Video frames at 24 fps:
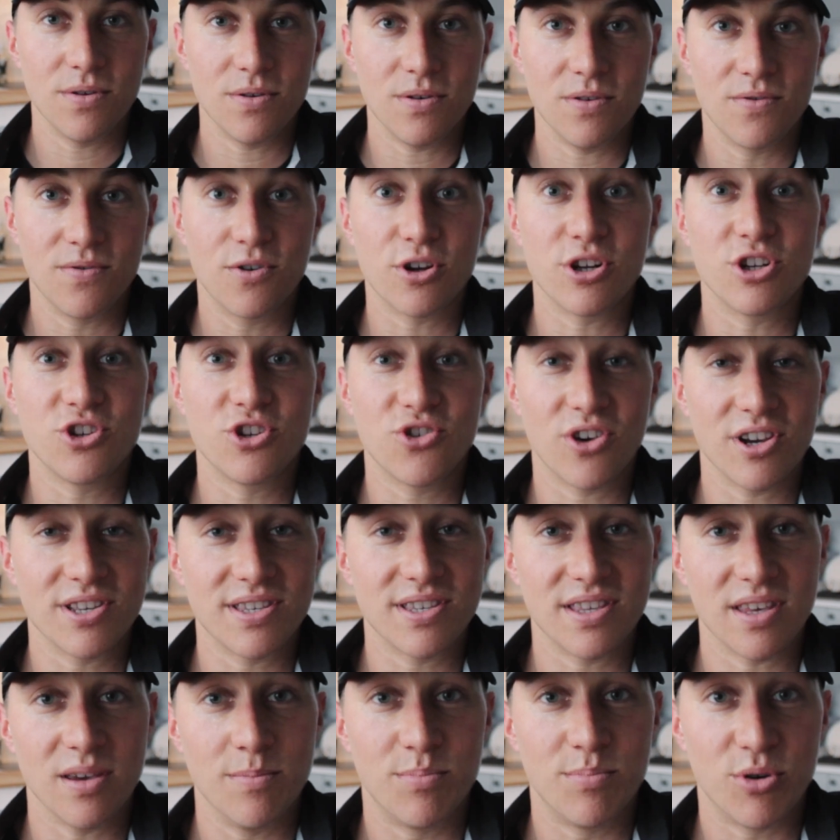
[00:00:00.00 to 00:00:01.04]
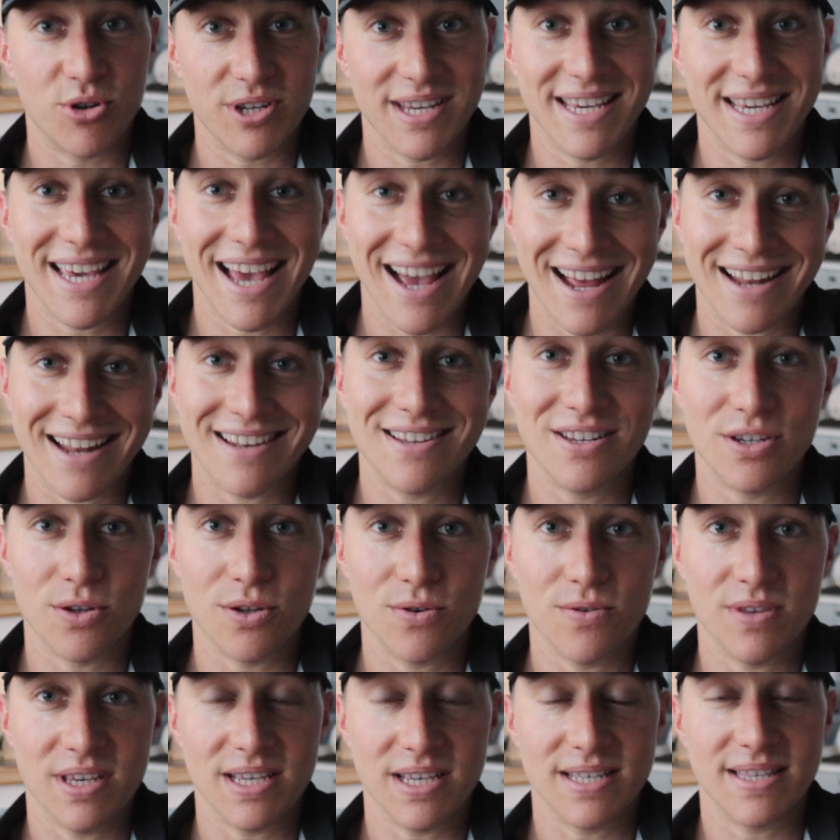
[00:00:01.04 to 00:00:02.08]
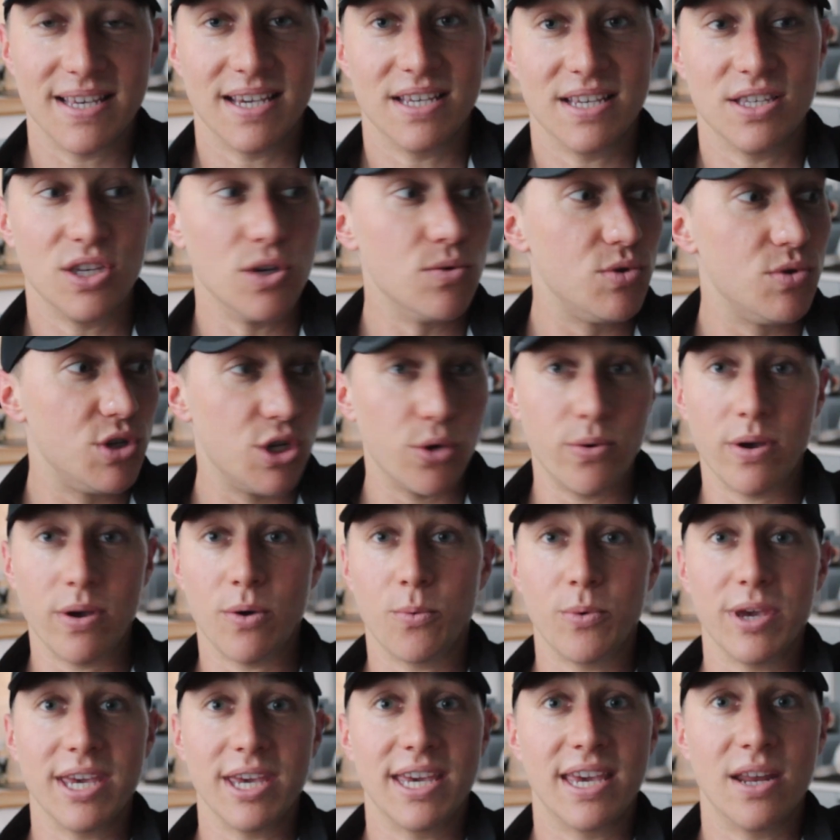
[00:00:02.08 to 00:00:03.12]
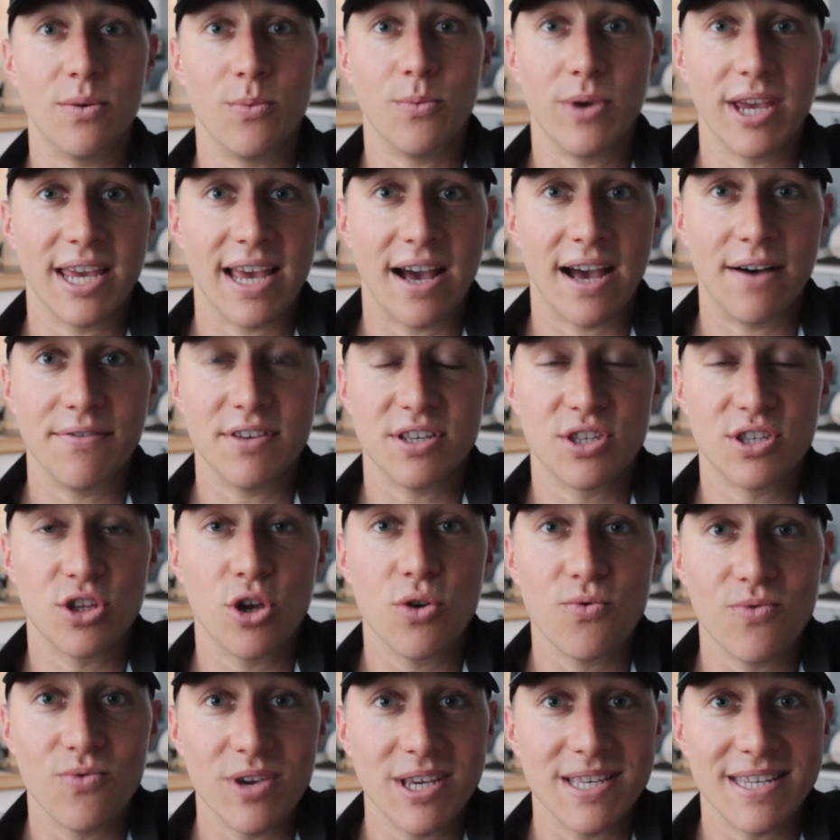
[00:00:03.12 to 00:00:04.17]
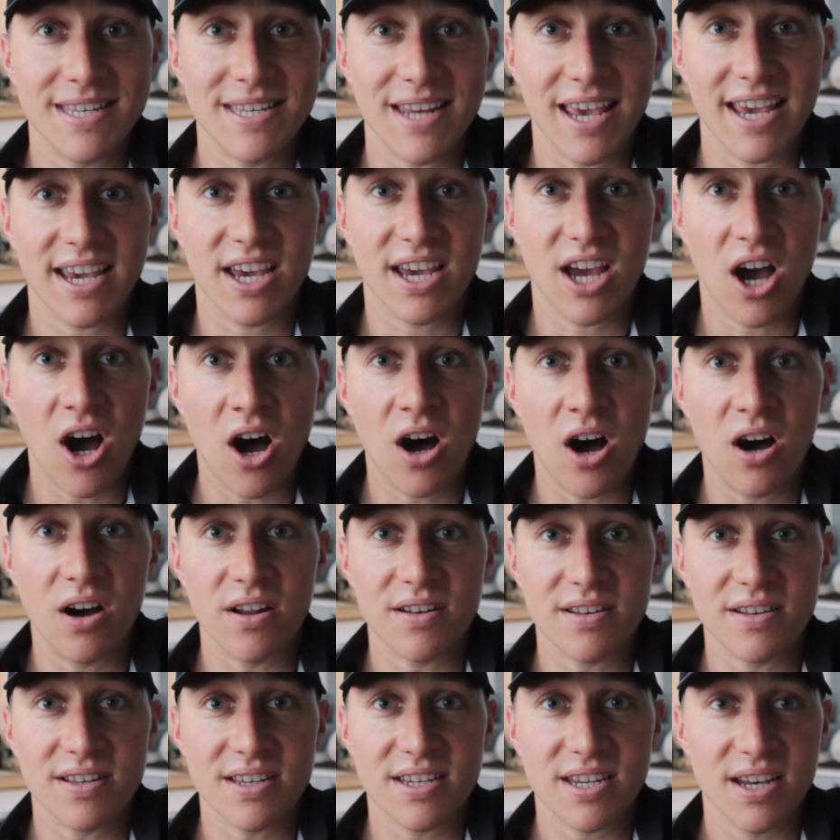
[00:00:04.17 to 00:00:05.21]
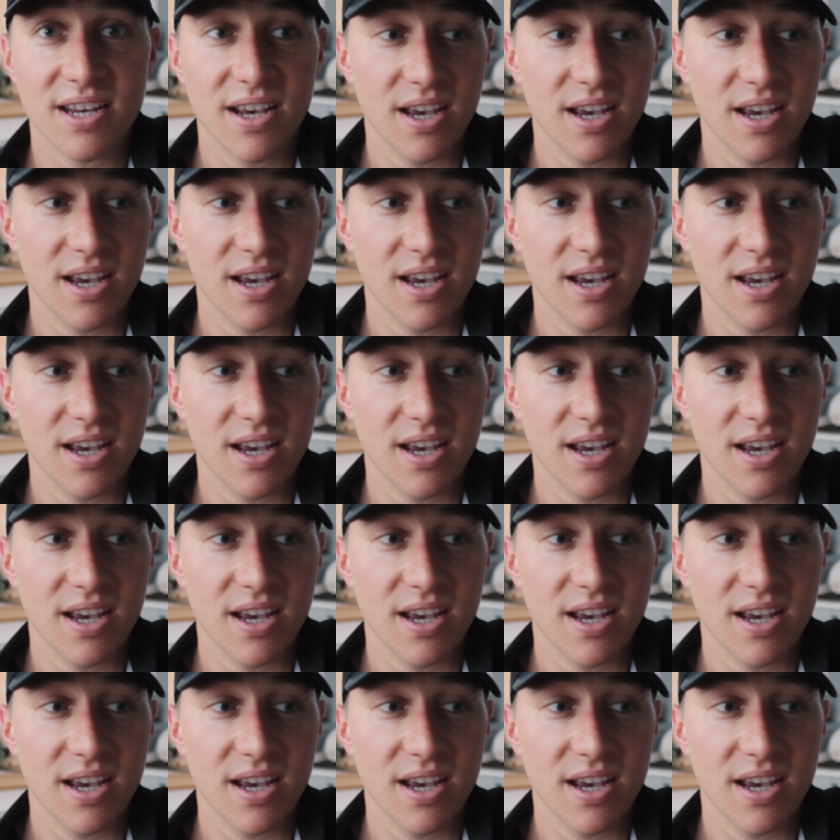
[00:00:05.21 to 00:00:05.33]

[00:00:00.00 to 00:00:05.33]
You've got to trust that your body can do these things. You do it week in, week out. There's no reason it can't